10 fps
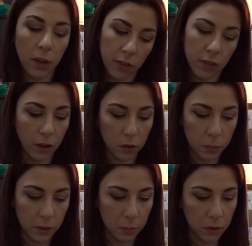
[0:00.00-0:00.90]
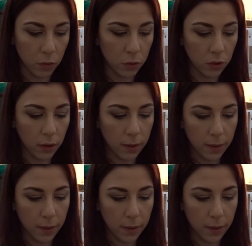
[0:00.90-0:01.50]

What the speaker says: with the 100% minerals.